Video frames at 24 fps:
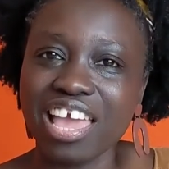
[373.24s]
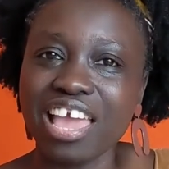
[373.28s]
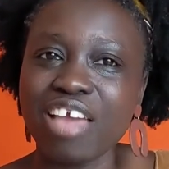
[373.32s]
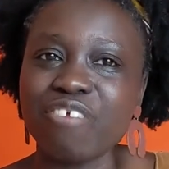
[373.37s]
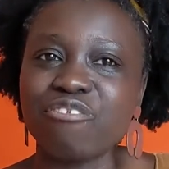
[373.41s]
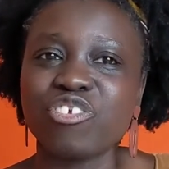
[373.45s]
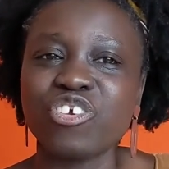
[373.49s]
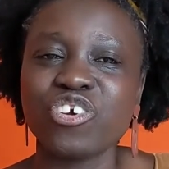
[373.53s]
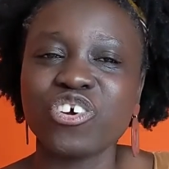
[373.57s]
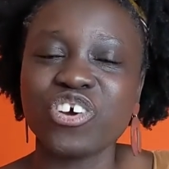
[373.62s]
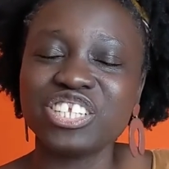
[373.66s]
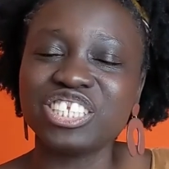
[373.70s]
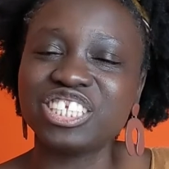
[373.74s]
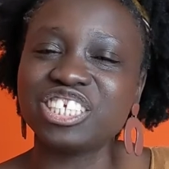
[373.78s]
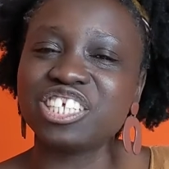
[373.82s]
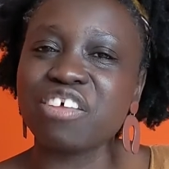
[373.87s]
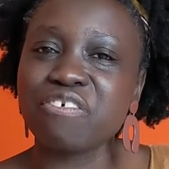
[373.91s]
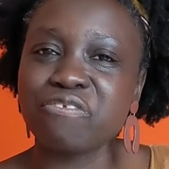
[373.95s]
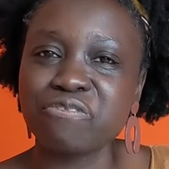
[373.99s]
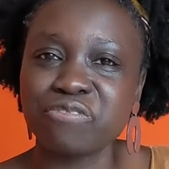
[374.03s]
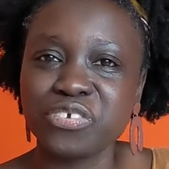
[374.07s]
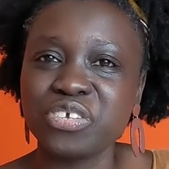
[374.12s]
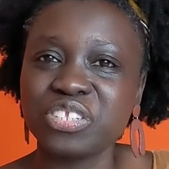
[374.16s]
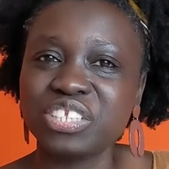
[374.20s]
If you're into
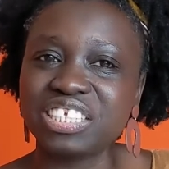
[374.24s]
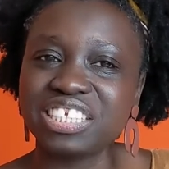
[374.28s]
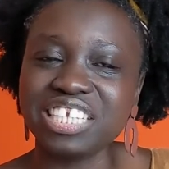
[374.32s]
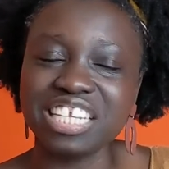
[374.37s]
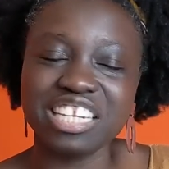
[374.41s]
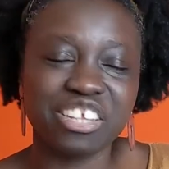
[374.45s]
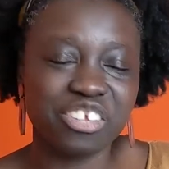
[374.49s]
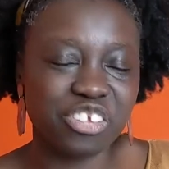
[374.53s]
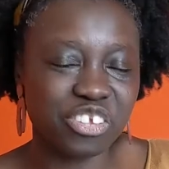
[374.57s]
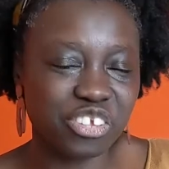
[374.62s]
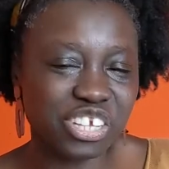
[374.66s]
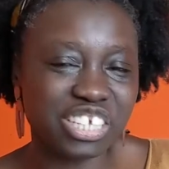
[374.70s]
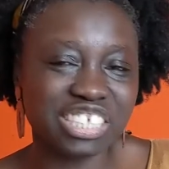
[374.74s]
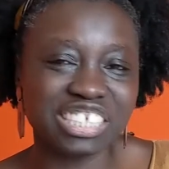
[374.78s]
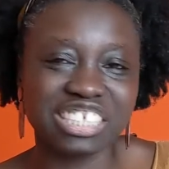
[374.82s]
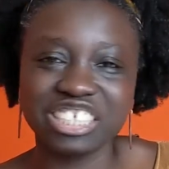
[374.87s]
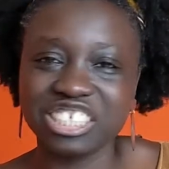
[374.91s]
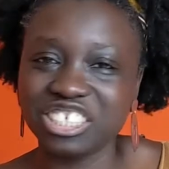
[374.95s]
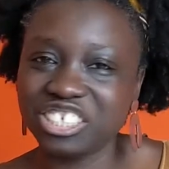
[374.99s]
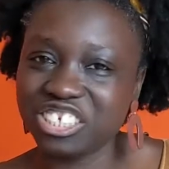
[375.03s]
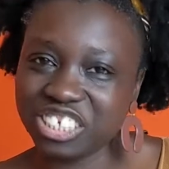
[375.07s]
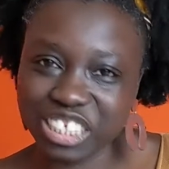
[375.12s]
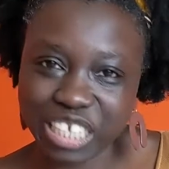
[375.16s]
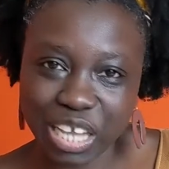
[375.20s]
the food scene and you
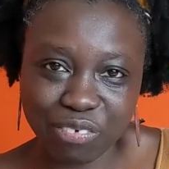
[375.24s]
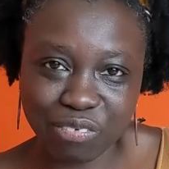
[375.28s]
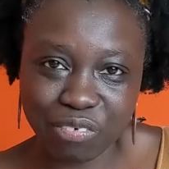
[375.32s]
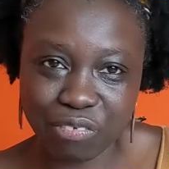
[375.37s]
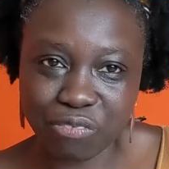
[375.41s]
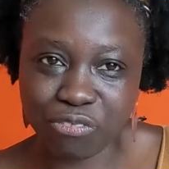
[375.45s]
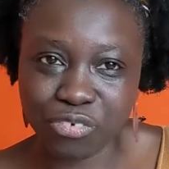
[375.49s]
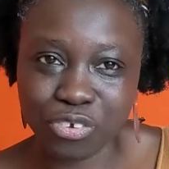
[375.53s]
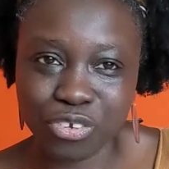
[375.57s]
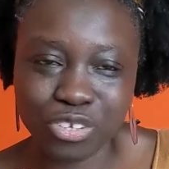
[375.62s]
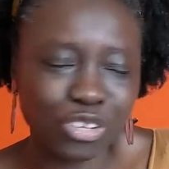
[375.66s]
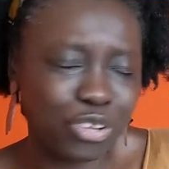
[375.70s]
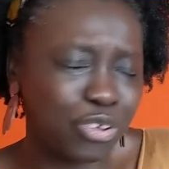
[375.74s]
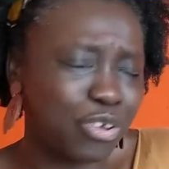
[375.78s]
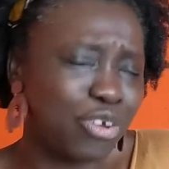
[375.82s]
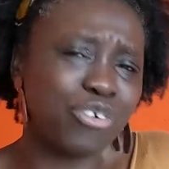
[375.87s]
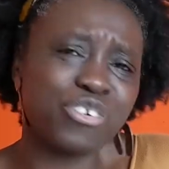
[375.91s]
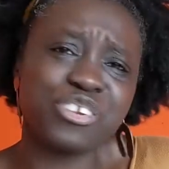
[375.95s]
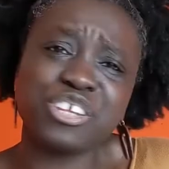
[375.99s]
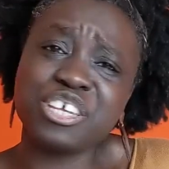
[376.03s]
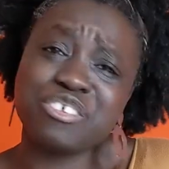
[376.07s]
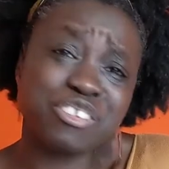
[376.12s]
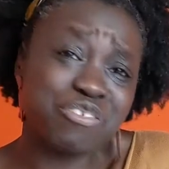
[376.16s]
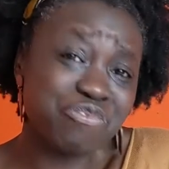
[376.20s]
consider yourself a foodie,
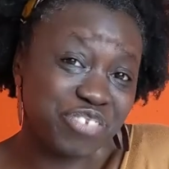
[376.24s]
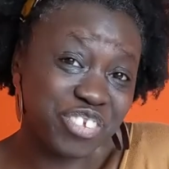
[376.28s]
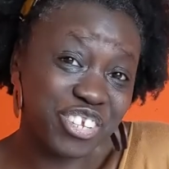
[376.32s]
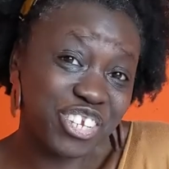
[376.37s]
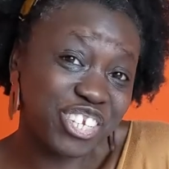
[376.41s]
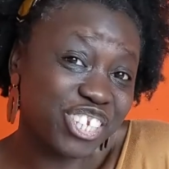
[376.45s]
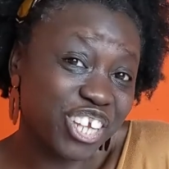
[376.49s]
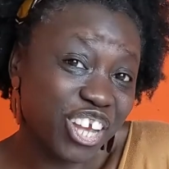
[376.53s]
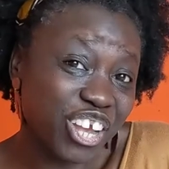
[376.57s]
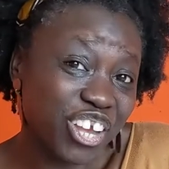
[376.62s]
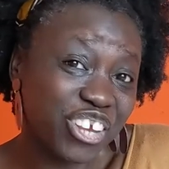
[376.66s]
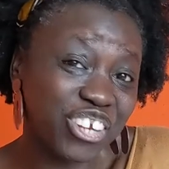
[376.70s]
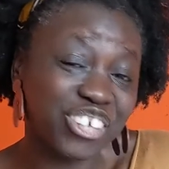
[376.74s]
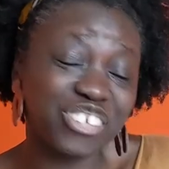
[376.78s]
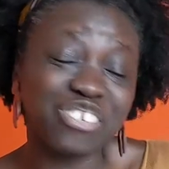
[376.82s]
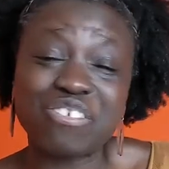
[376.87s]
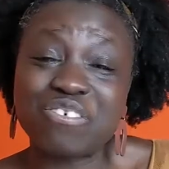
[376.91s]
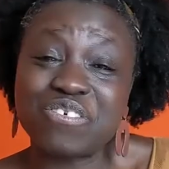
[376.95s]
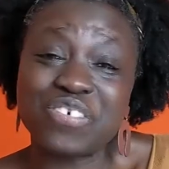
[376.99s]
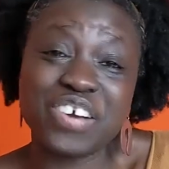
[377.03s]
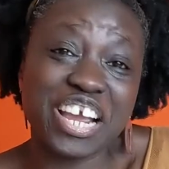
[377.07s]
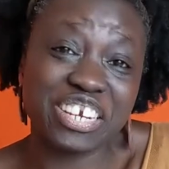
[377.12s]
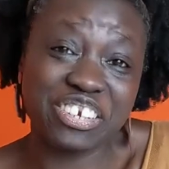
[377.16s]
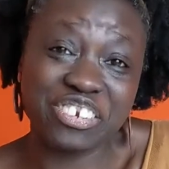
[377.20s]
or even if you don't,
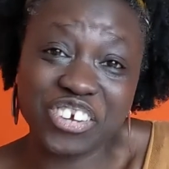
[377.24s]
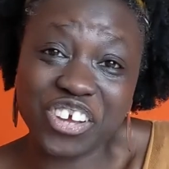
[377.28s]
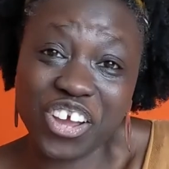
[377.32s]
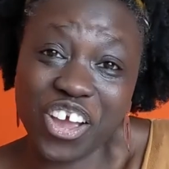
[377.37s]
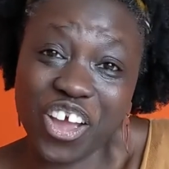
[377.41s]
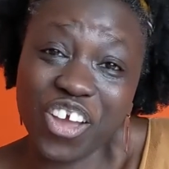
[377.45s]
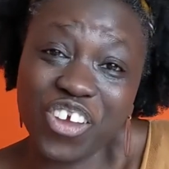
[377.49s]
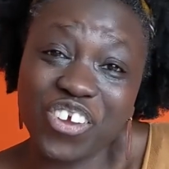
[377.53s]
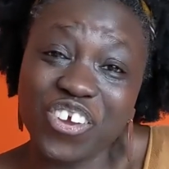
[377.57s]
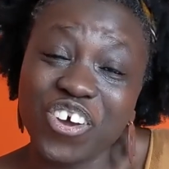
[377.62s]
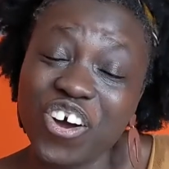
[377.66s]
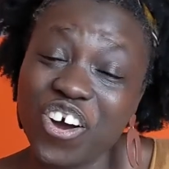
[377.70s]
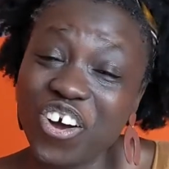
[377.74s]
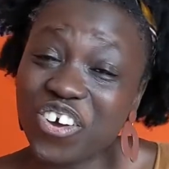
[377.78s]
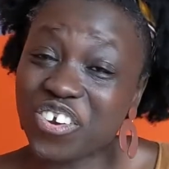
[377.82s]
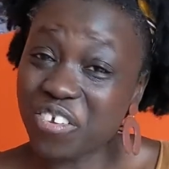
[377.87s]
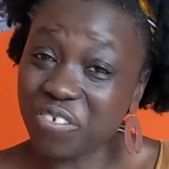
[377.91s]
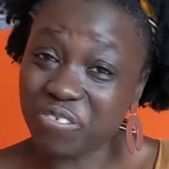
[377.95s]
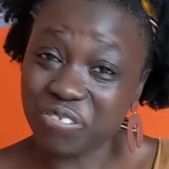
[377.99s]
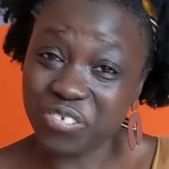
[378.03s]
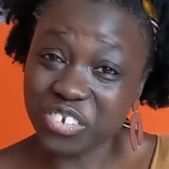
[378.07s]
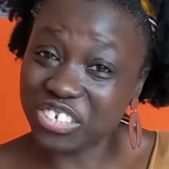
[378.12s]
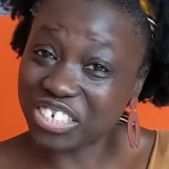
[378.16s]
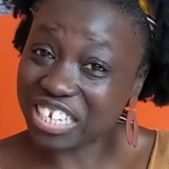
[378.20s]
why not go on
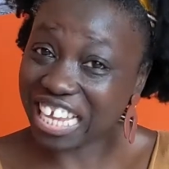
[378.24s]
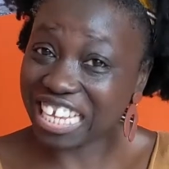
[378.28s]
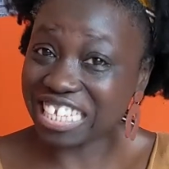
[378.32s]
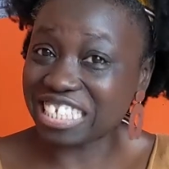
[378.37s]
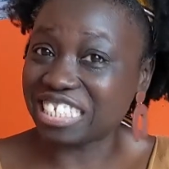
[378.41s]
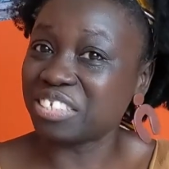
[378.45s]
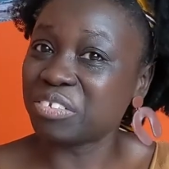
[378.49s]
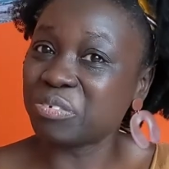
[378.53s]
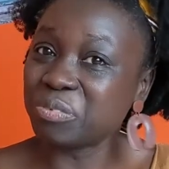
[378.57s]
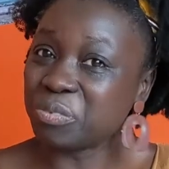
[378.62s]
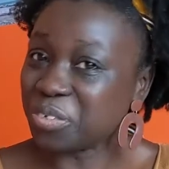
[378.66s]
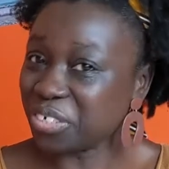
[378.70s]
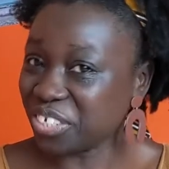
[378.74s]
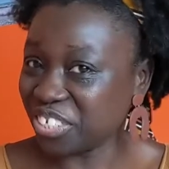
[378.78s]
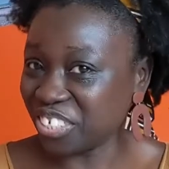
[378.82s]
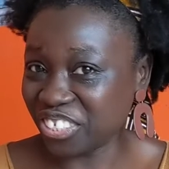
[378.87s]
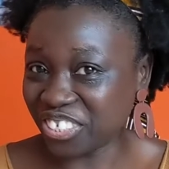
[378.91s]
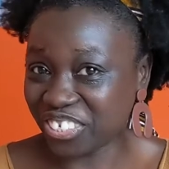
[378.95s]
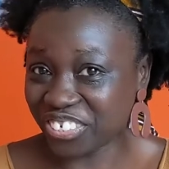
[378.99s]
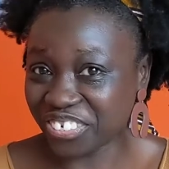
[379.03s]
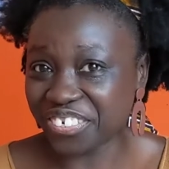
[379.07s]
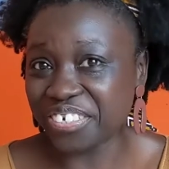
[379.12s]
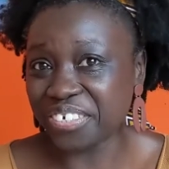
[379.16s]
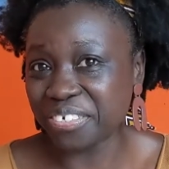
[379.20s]
a food tasting
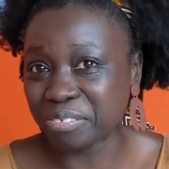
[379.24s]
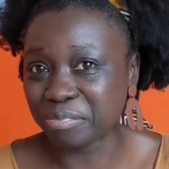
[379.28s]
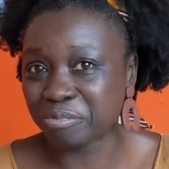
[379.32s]
walking tour?